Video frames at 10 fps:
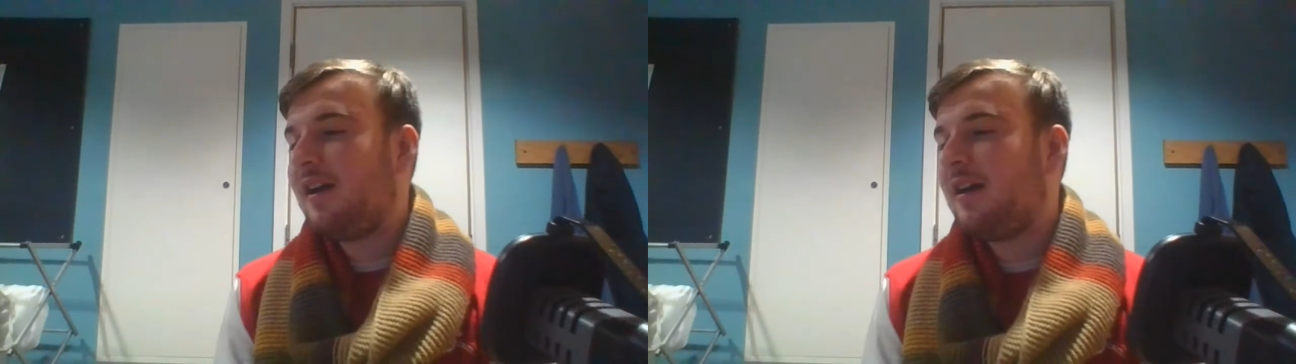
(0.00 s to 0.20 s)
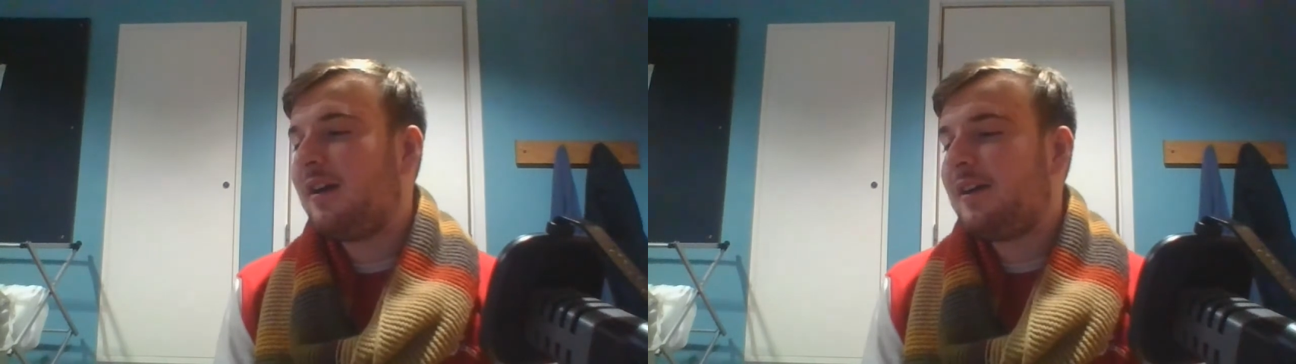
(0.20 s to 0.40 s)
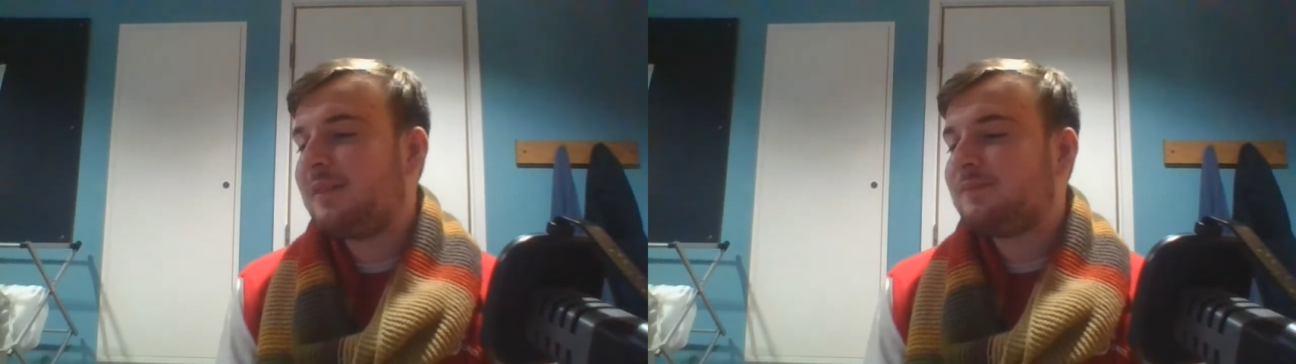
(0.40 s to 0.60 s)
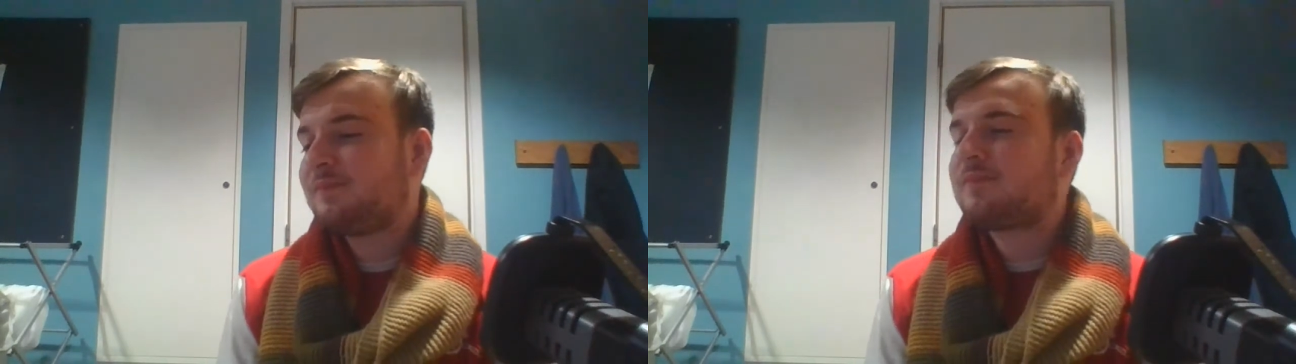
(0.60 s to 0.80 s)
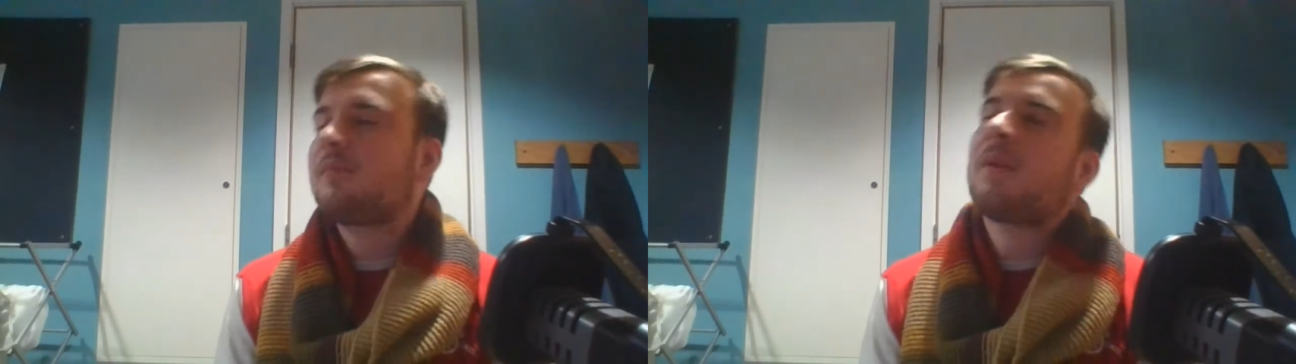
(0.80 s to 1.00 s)

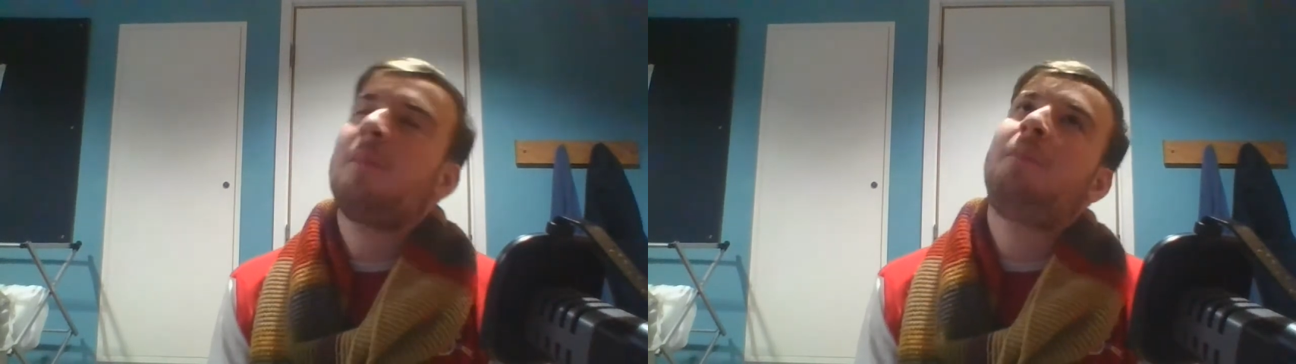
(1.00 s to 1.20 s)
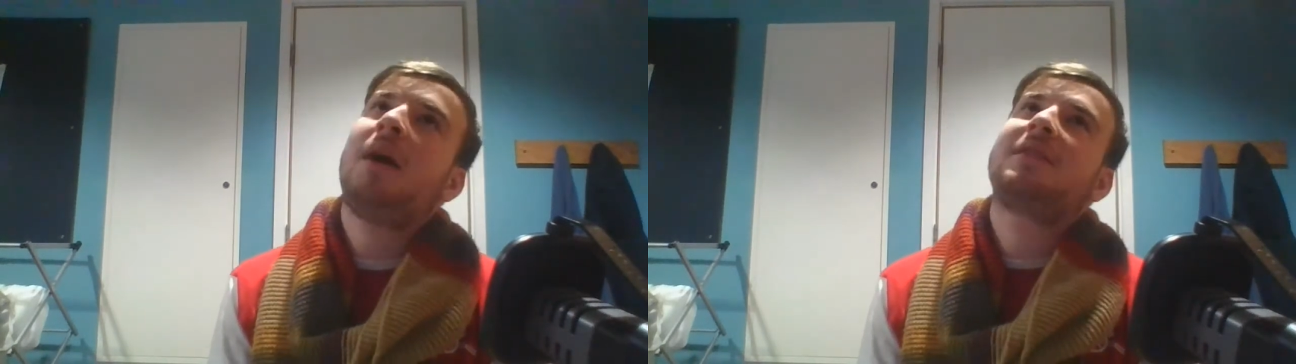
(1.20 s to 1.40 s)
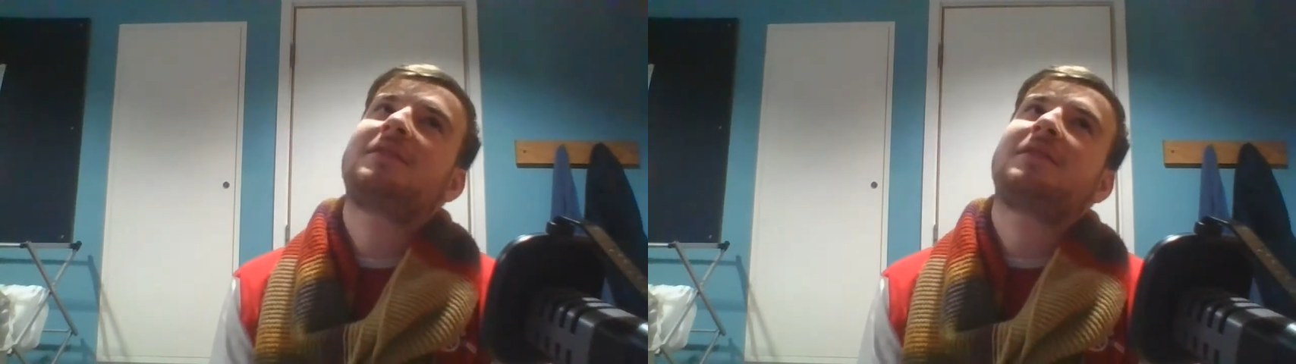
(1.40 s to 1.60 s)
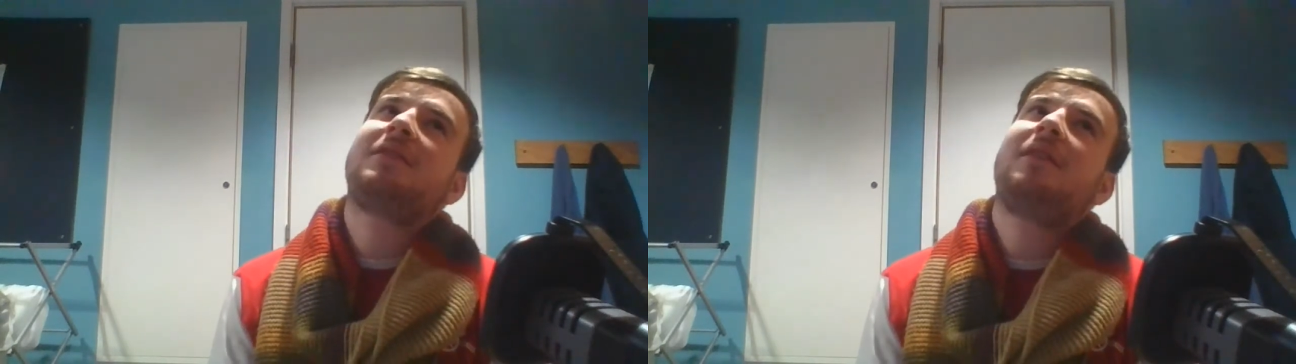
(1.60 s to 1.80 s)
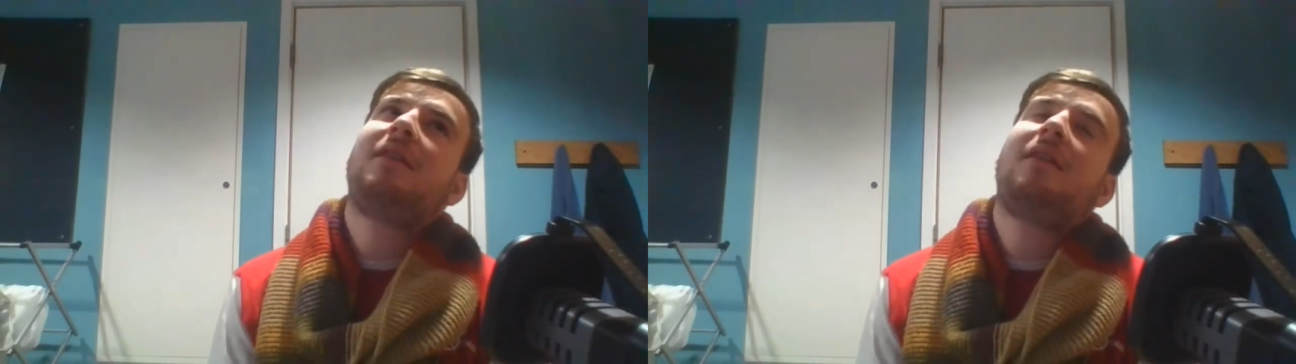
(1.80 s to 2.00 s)
But
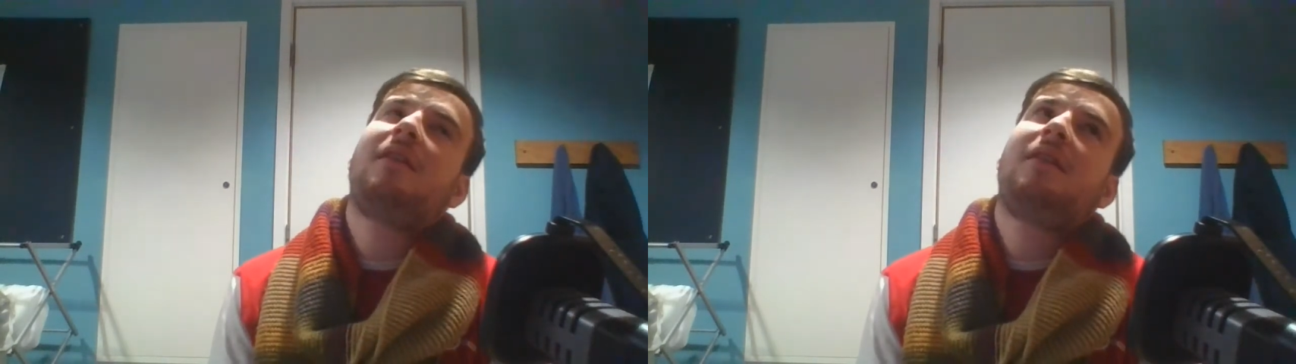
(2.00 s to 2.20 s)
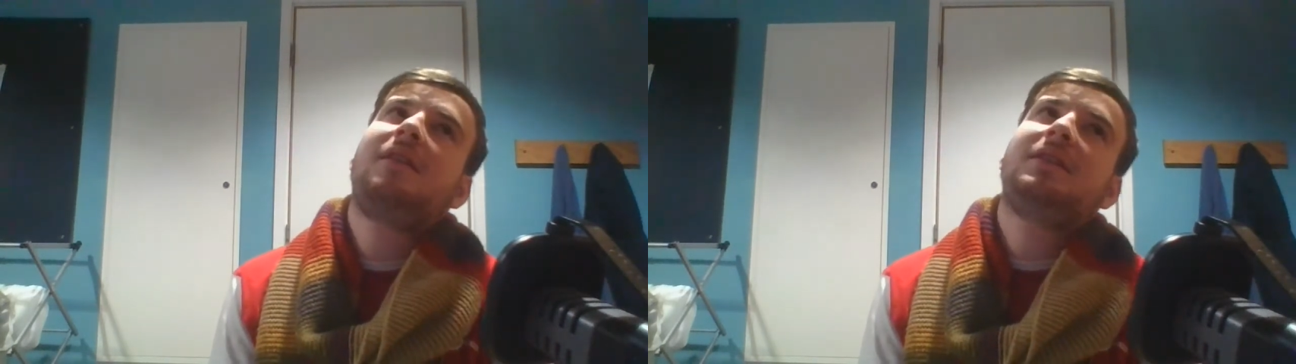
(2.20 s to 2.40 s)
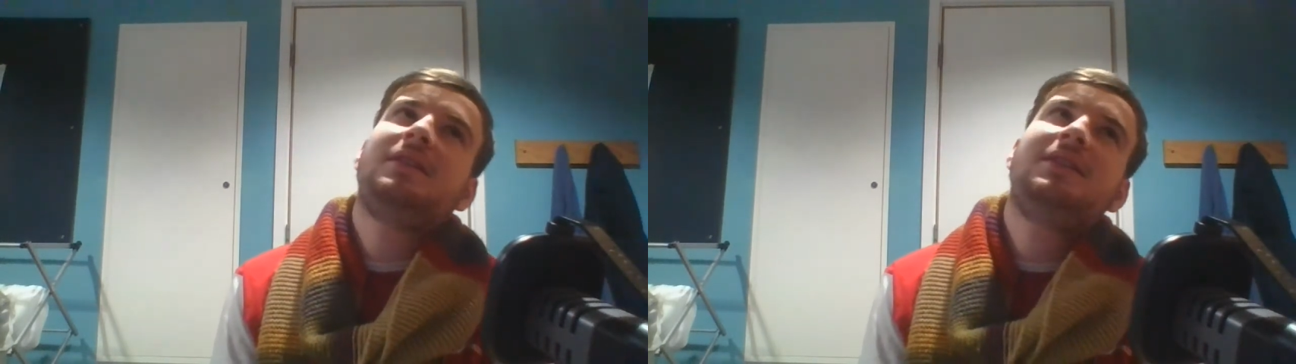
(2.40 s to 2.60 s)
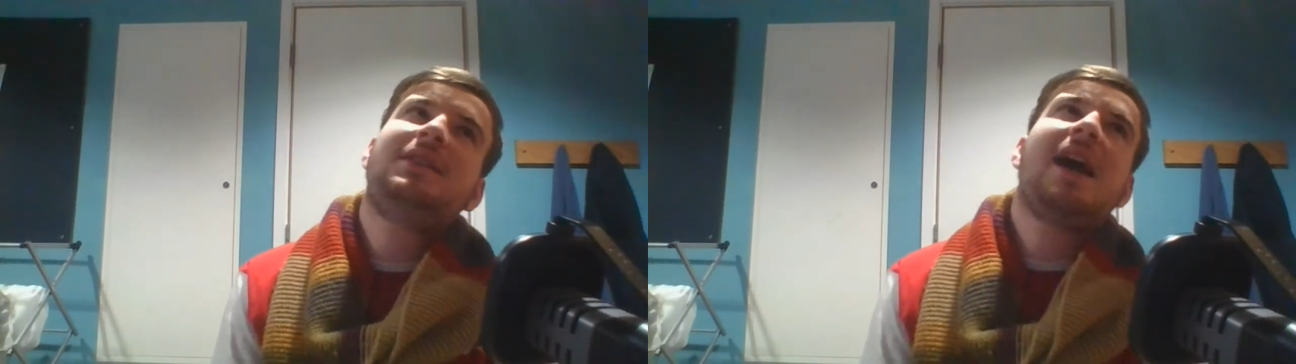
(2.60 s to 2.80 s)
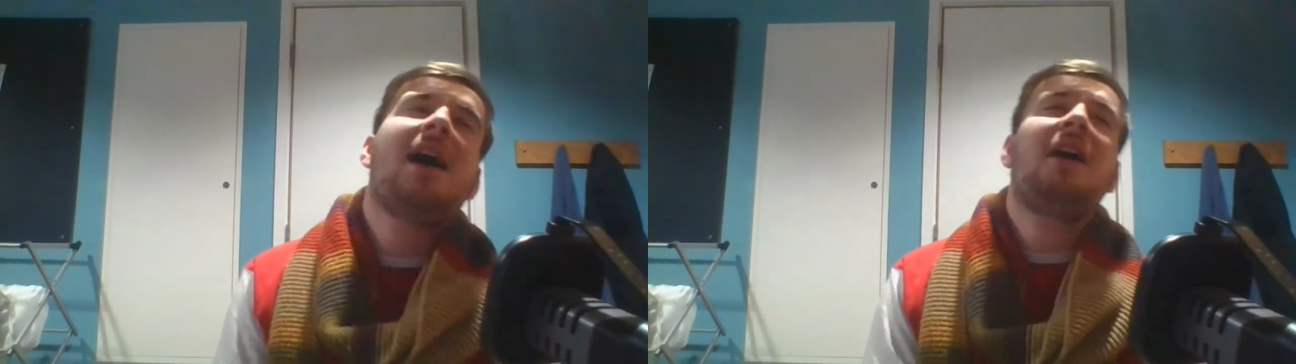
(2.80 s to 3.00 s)

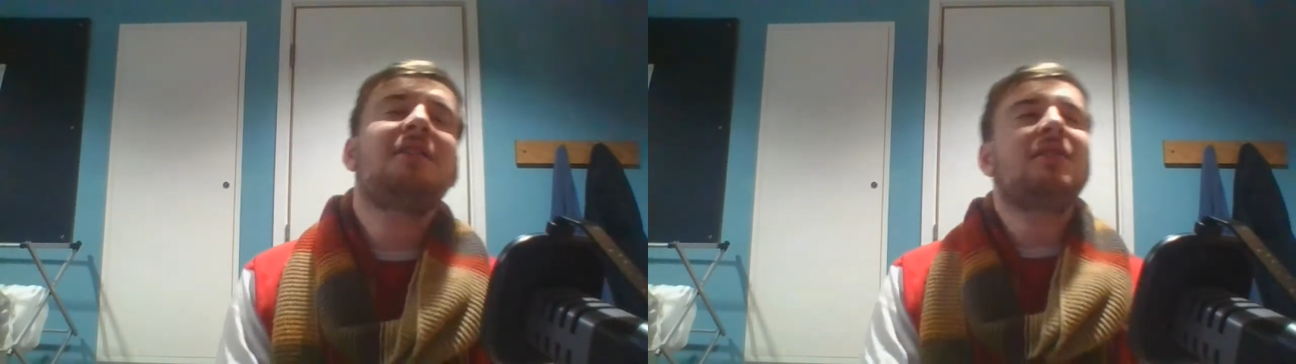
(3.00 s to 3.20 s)
yeah,